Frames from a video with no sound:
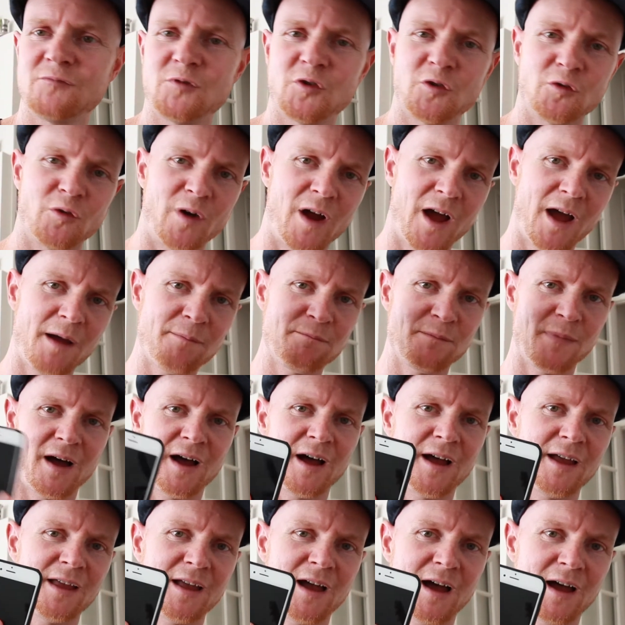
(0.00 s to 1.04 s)
grab
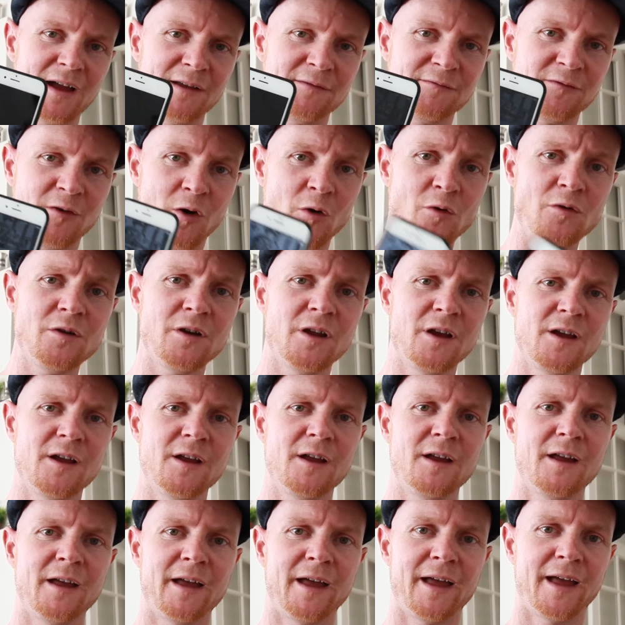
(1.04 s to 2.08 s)
my iPhone
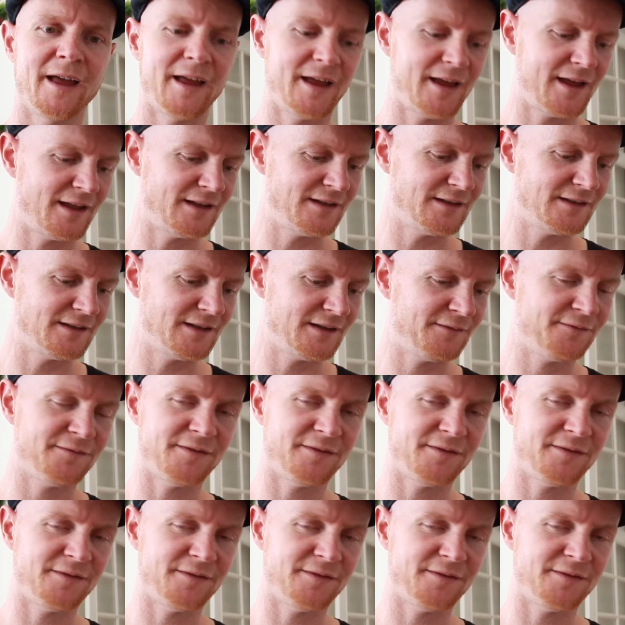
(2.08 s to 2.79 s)
and